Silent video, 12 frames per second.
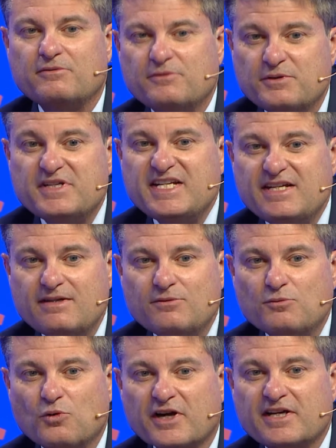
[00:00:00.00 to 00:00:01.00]

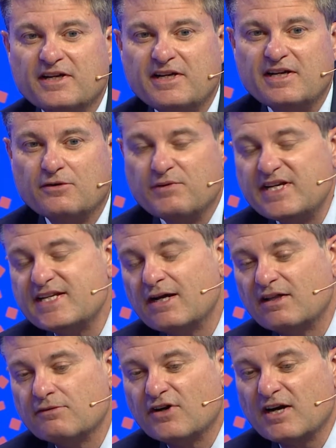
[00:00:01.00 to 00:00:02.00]
routine work in a
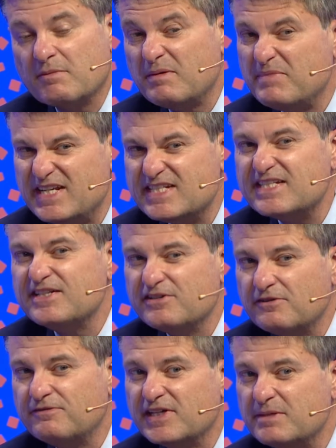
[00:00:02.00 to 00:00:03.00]
retail environment, but it's
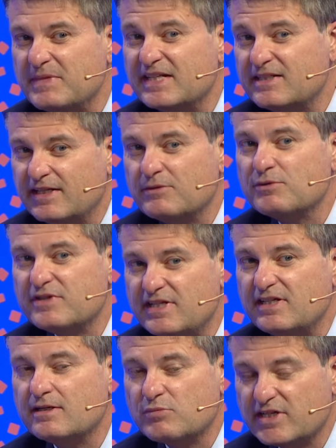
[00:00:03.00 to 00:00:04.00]
still fundamentally
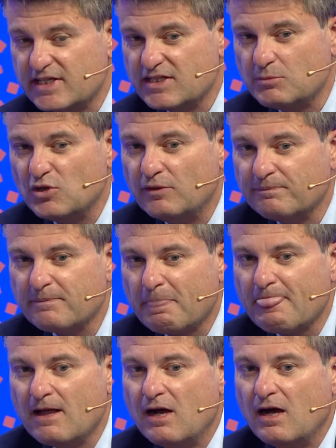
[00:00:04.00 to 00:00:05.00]
routine and predictable.
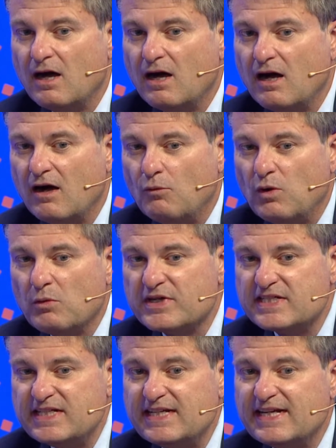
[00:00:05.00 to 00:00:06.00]
What we're
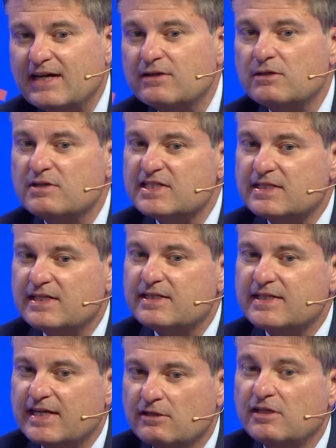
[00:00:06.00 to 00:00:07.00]
seeing now, though, is that
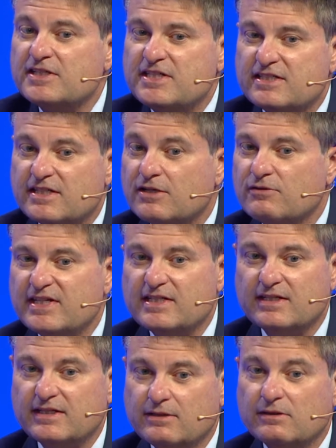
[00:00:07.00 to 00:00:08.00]
technology is
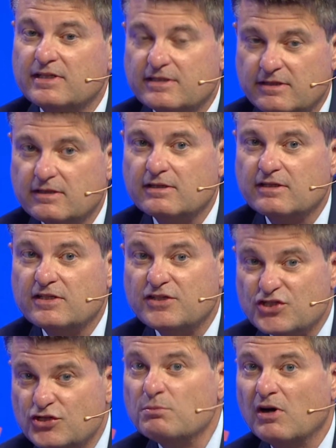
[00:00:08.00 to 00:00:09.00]
increasingly going to
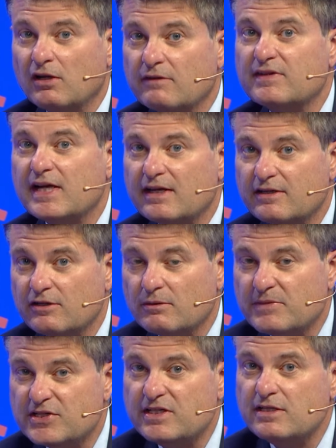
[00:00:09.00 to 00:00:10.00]
consume all of that. You know,
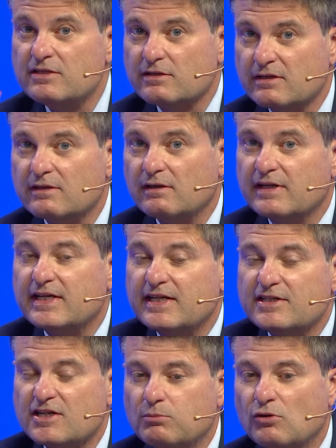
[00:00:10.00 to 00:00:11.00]
machines are getting
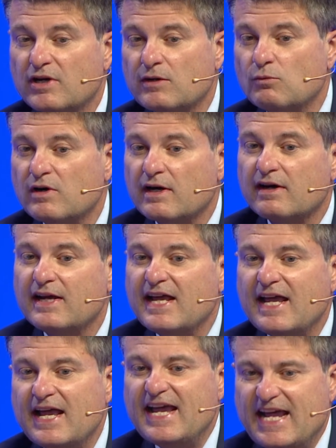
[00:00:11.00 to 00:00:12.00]
to the point where
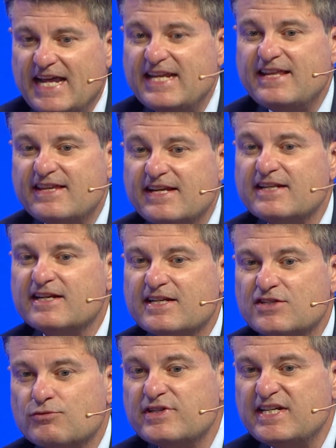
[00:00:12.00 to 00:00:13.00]
anything that
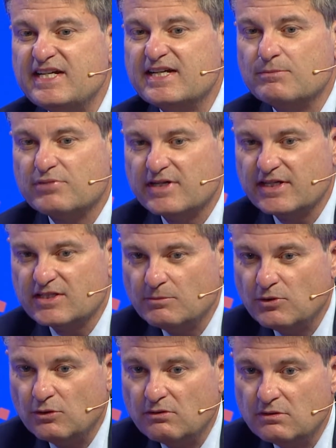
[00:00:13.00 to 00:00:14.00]
is routine and
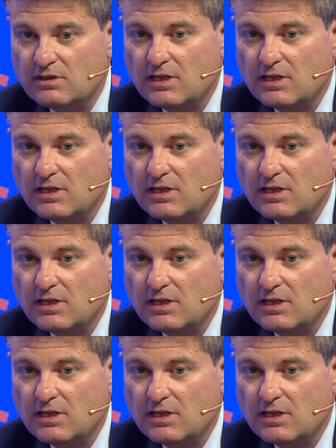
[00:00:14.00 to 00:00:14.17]
predictable